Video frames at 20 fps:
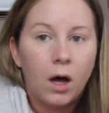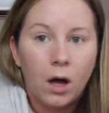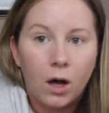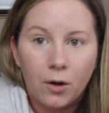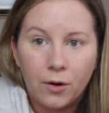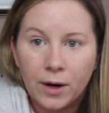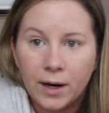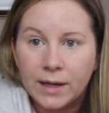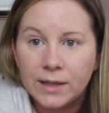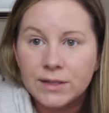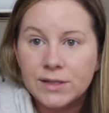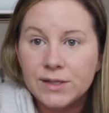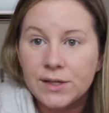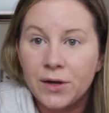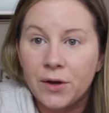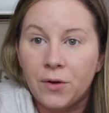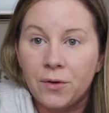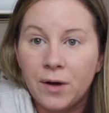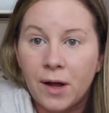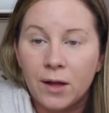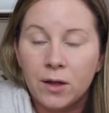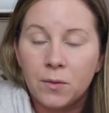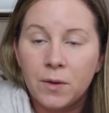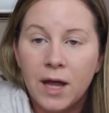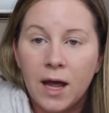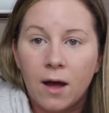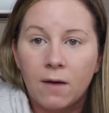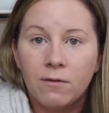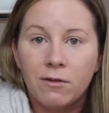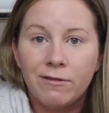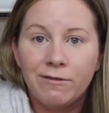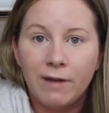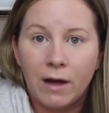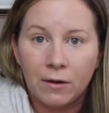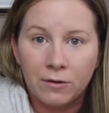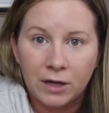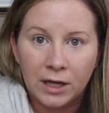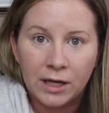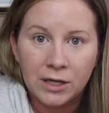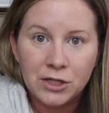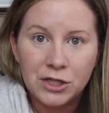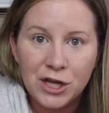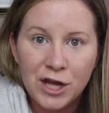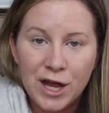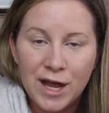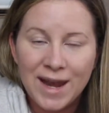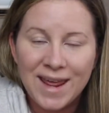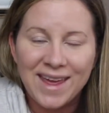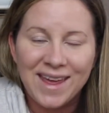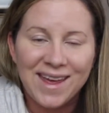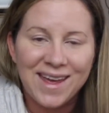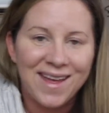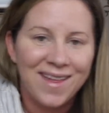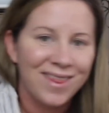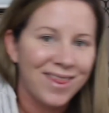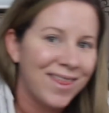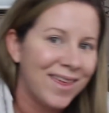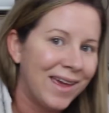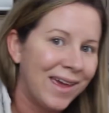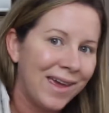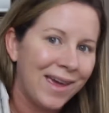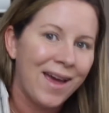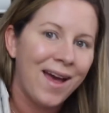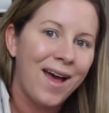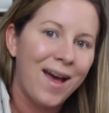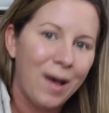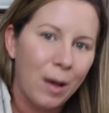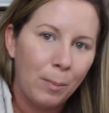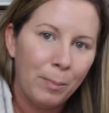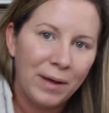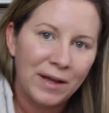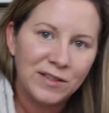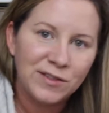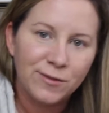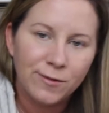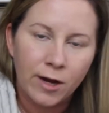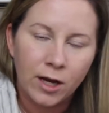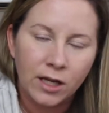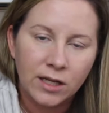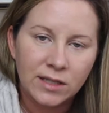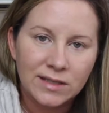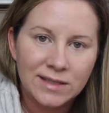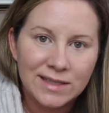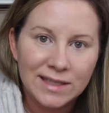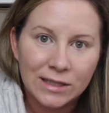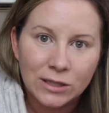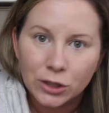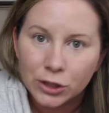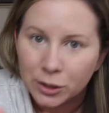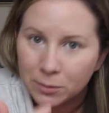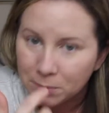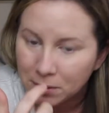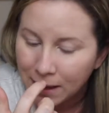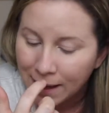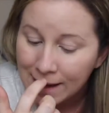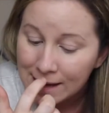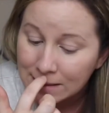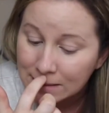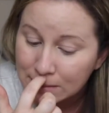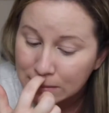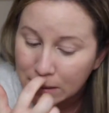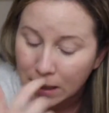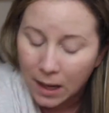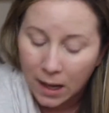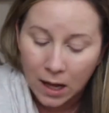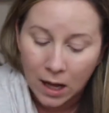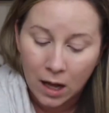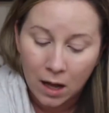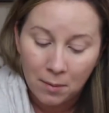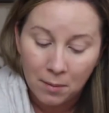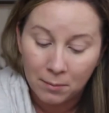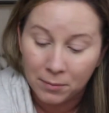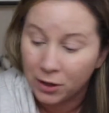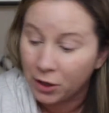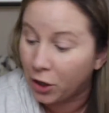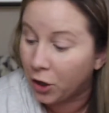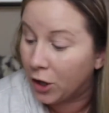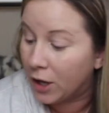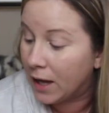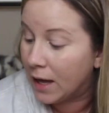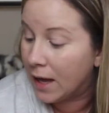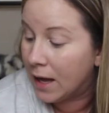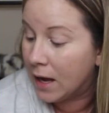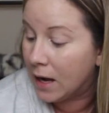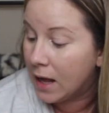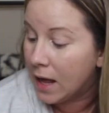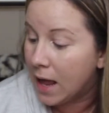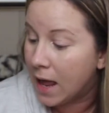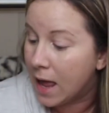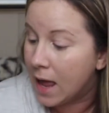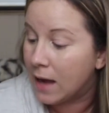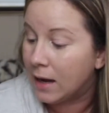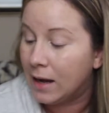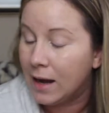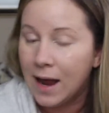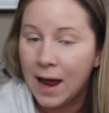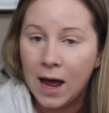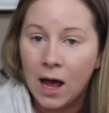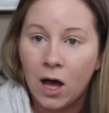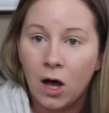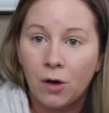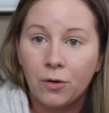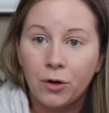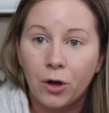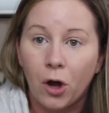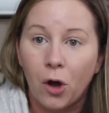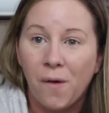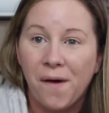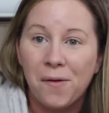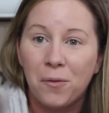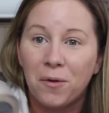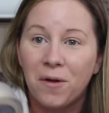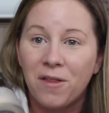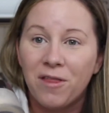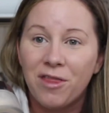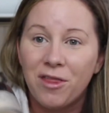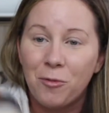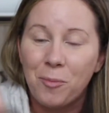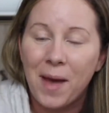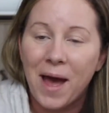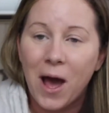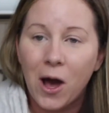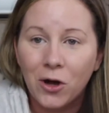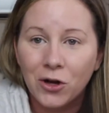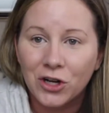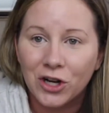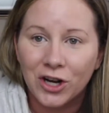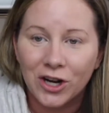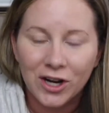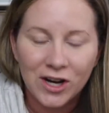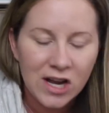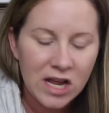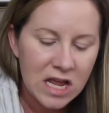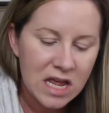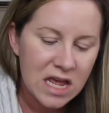Alright, so now that we have the foundation and the best friend concealer in place, I'm going to go ahead and now go in with the powder